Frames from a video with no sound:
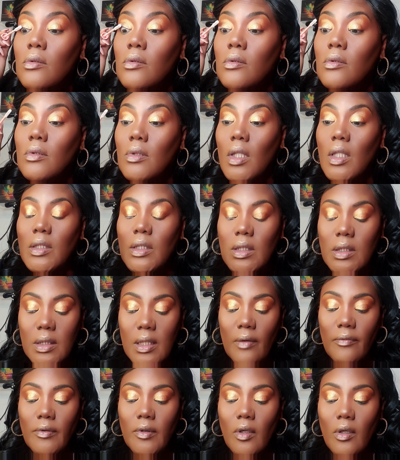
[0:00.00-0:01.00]
because it's
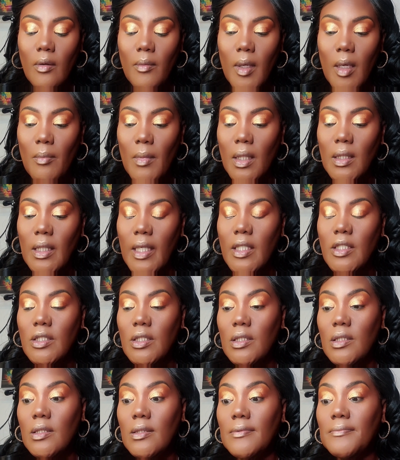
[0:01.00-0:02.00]
definitely going to make my
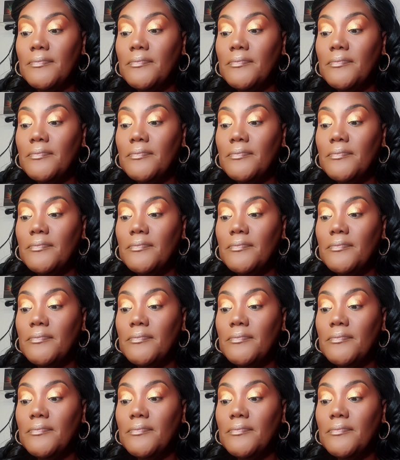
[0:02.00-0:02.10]
lashes